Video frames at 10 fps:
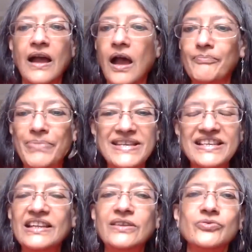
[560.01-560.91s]
are
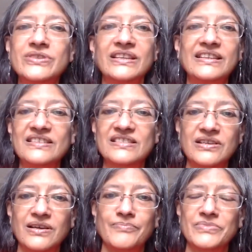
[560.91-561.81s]
basically using these
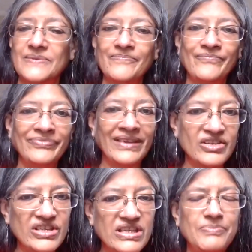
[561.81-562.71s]
terms:
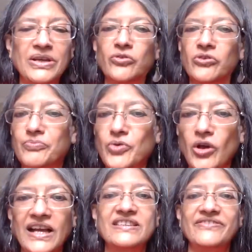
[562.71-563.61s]
GDP growth,
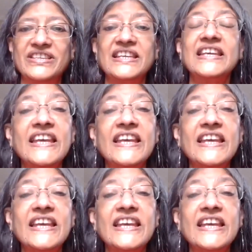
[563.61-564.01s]
productivity.